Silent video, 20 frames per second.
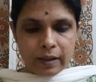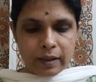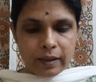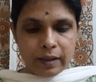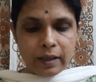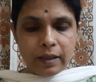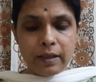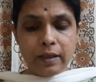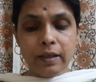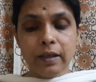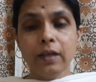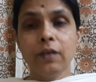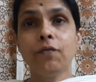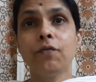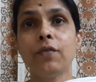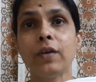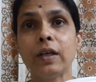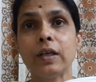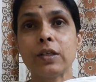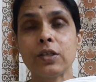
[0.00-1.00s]
Then he
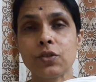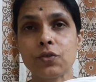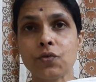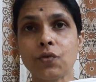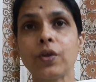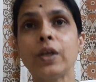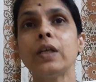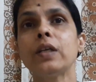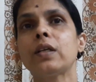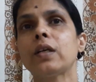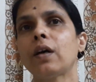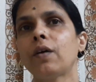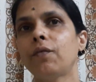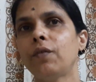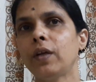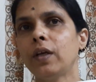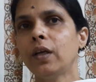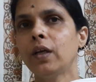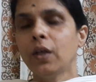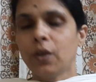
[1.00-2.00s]
went straight
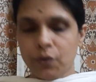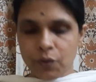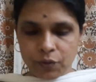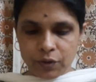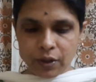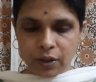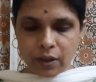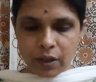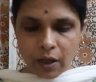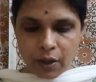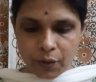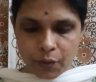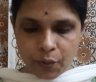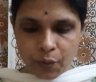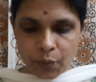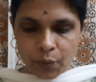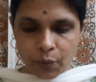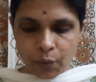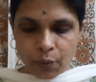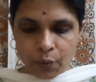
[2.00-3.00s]
away to the
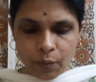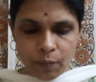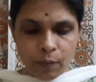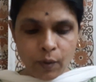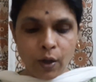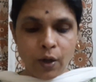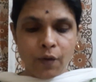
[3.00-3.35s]
control room